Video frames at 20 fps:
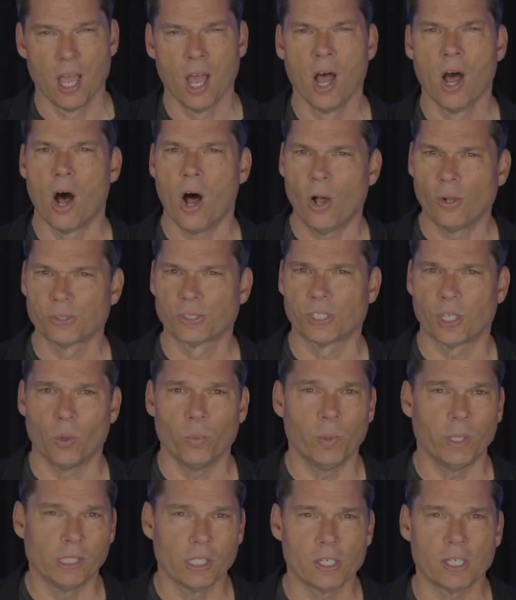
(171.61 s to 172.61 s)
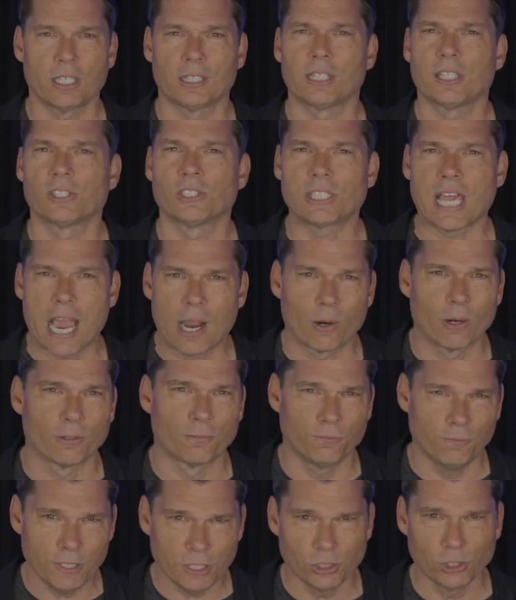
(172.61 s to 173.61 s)
Also, we look at the
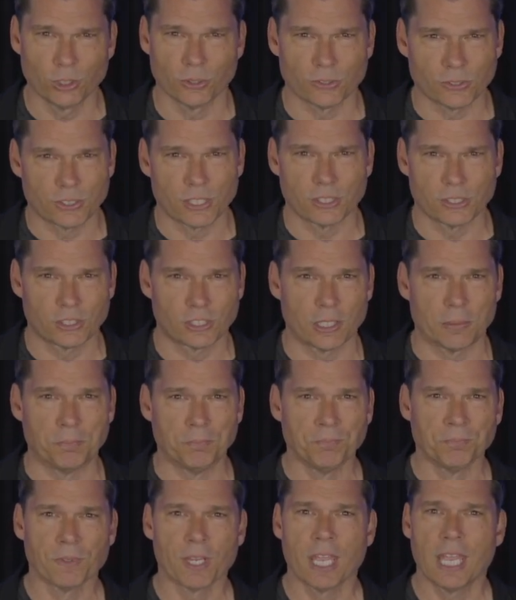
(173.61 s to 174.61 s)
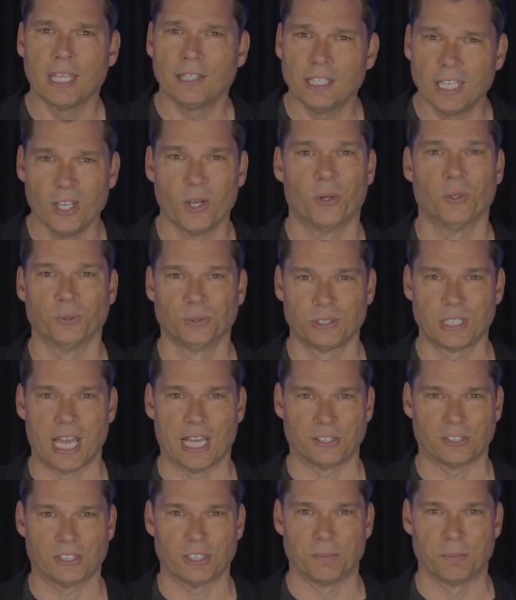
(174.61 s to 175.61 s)
sacrificial system in the Old
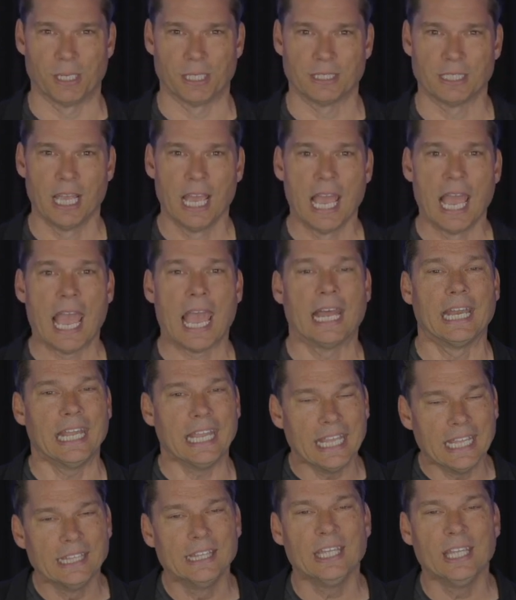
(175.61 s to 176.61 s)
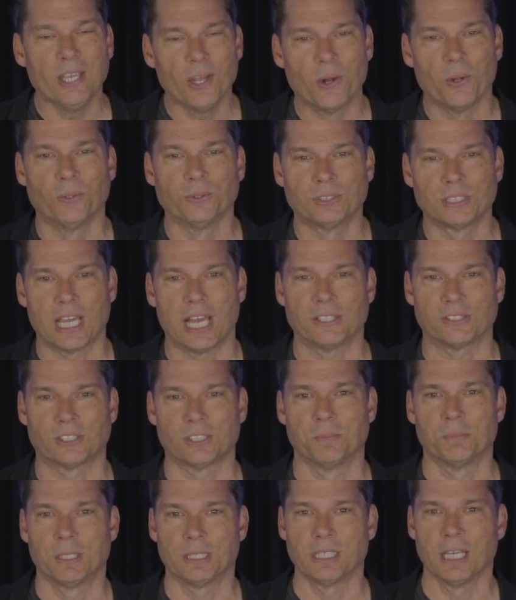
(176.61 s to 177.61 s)
Testament. And in the Old
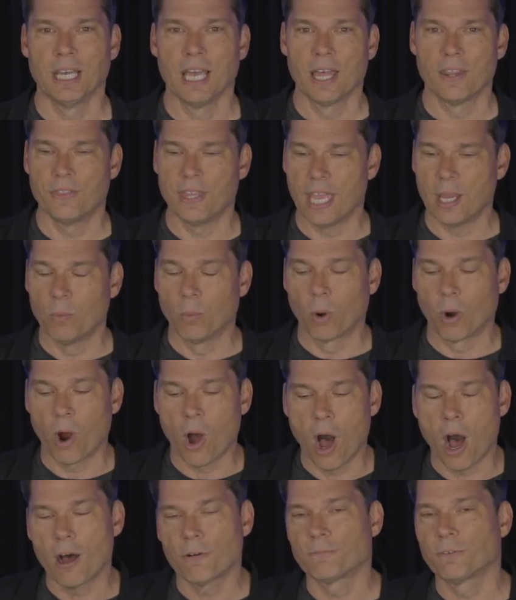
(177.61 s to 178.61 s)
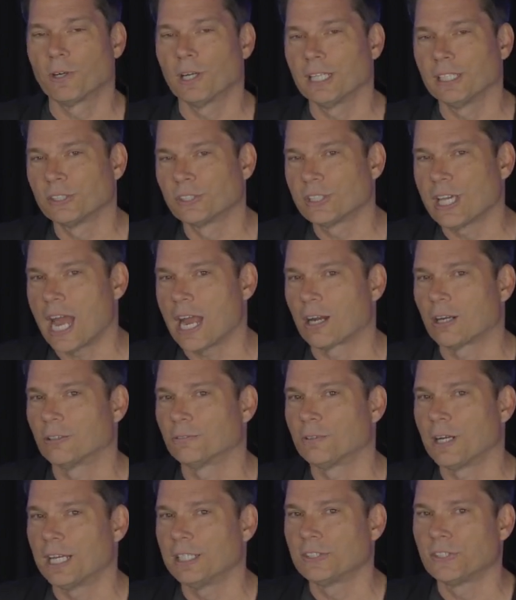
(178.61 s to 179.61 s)
Testament, they were offering
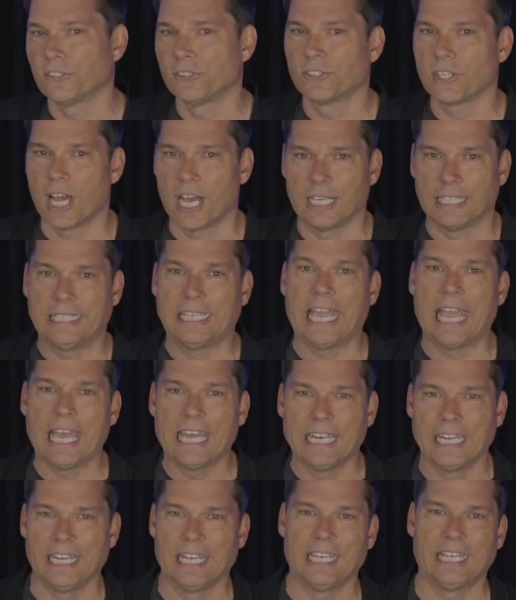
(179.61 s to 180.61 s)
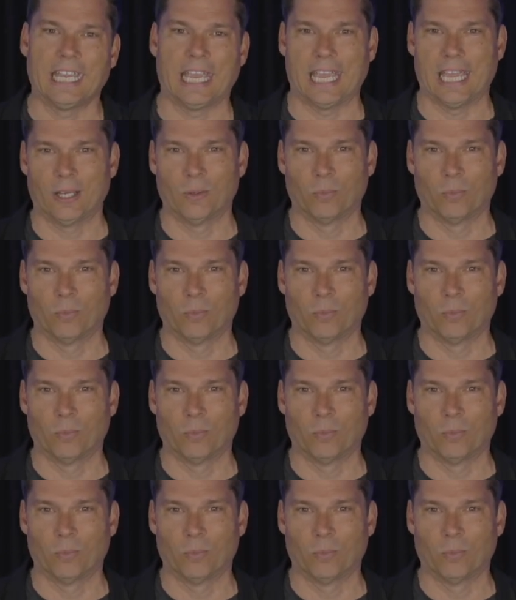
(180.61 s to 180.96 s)
sacrifices again and again,